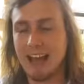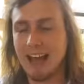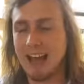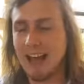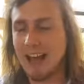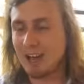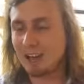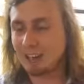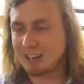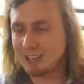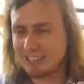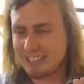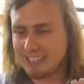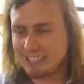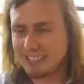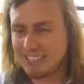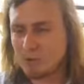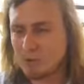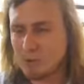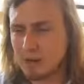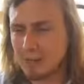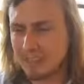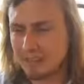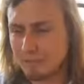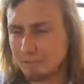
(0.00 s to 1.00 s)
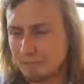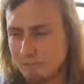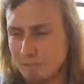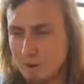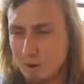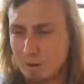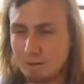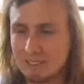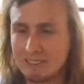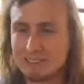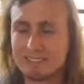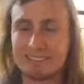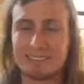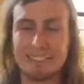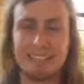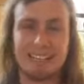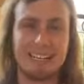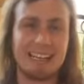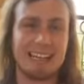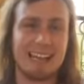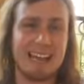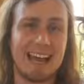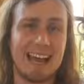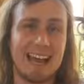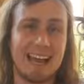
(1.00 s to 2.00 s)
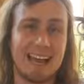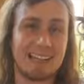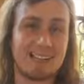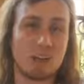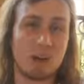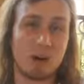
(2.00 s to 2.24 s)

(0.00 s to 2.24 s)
I could see what influence it had